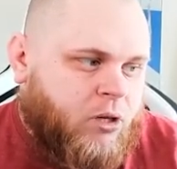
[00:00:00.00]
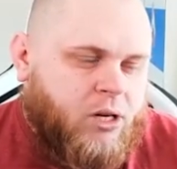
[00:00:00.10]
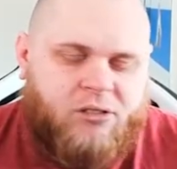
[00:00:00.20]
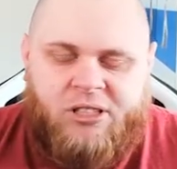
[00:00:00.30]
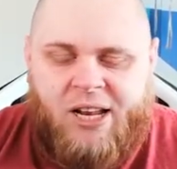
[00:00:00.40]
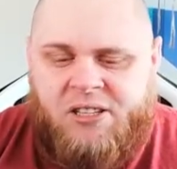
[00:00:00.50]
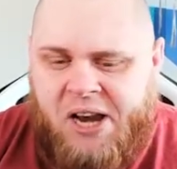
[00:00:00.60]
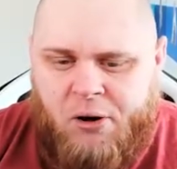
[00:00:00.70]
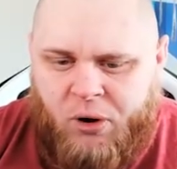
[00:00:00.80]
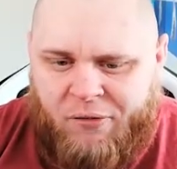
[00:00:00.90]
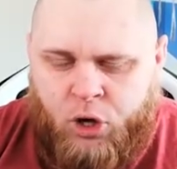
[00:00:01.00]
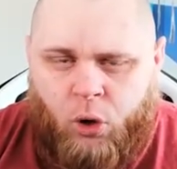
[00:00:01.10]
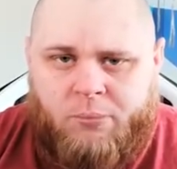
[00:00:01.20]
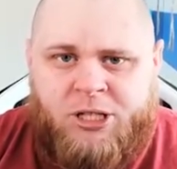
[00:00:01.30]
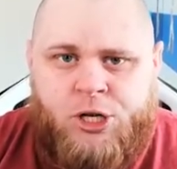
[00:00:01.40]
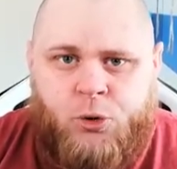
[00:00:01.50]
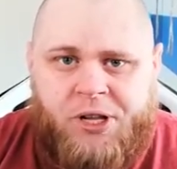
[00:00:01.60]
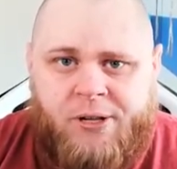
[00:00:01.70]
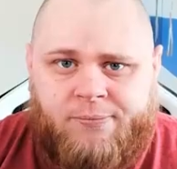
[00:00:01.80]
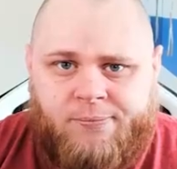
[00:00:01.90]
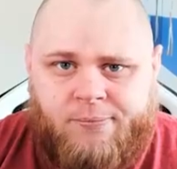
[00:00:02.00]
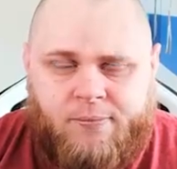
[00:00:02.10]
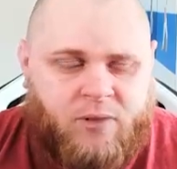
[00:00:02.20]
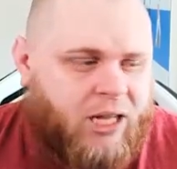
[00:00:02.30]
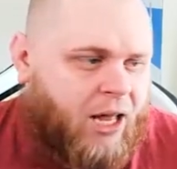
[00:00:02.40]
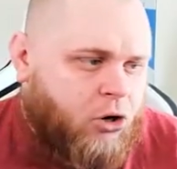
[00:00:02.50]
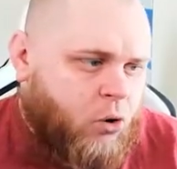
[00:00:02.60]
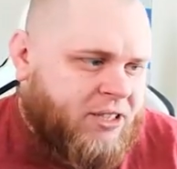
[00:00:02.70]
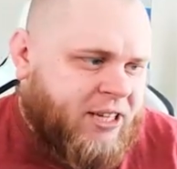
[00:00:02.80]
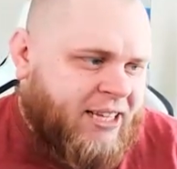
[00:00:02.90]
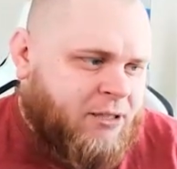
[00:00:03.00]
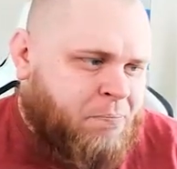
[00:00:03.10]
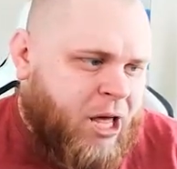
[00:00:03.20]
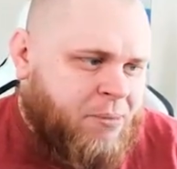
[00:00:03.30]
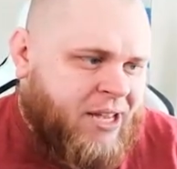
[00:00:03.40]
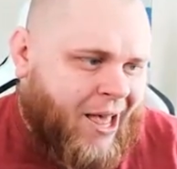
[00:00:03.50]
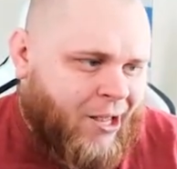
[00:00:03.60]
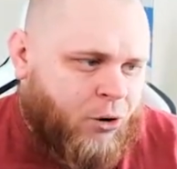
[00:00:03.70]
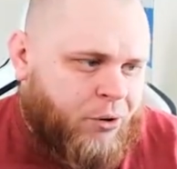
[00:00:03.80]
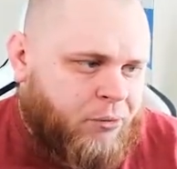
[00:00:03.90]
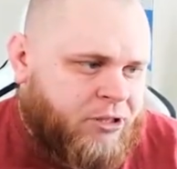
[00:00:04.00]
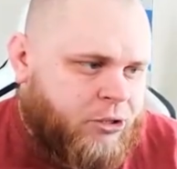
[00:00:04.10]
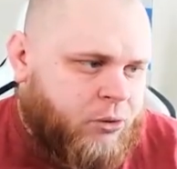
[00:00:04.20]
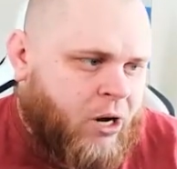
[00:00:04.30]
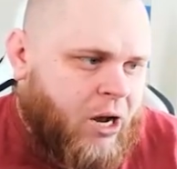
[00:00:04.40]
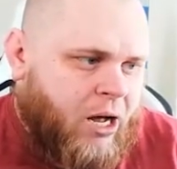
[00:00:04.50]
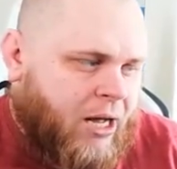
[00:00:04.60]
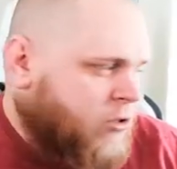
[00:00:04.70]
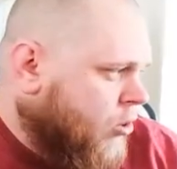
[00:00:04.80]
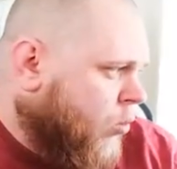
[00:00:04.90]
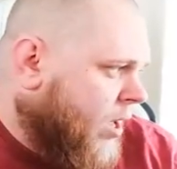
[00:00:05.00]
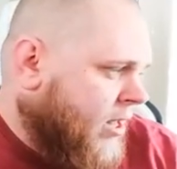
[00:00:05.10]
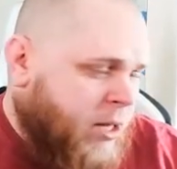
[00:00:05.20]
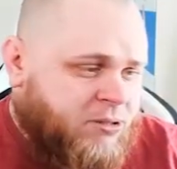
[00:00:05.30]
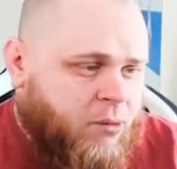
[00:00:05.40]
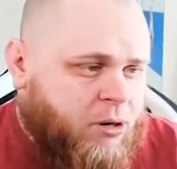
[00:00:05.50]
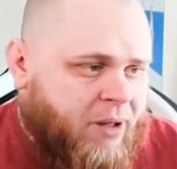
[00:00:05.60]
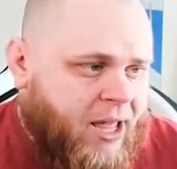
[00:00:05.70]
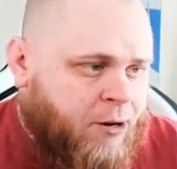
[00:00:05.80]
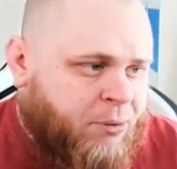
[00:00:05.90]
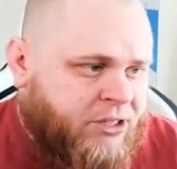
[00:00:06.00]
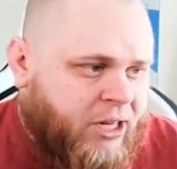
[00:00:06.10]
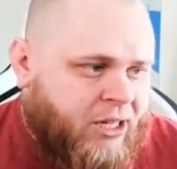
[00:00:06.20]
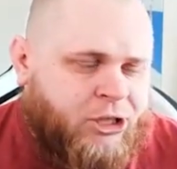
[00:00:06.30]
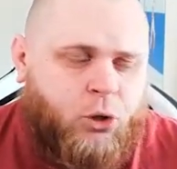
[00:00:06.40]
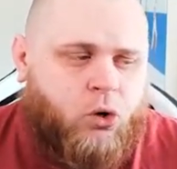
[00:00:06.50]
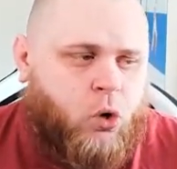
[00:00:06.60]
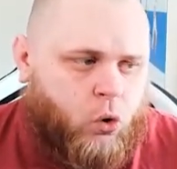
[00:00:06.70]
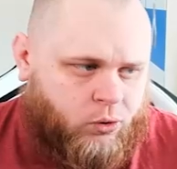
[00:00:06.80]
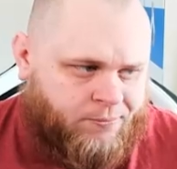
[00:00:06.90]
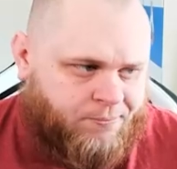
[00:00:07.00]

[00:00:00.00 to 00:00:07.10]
Did anyone ever call him Joey? I don't know. It's a baby kangaroo, so I don't know why it keeps coming to my head. But Joe Cole.